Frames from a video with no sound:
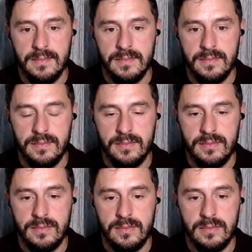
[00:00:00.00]

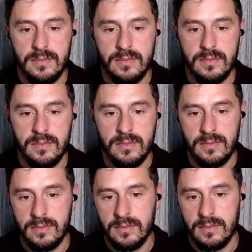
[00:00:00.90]

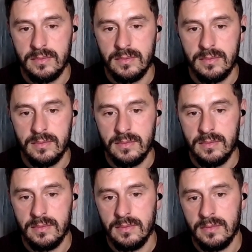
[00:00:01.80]

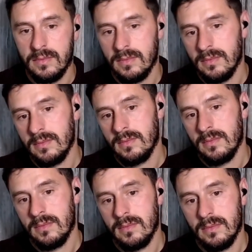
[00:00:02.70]

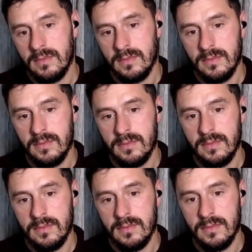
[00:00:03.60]

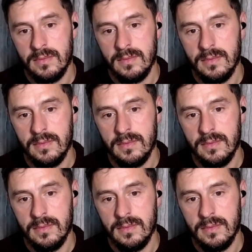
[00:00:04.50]
(silent)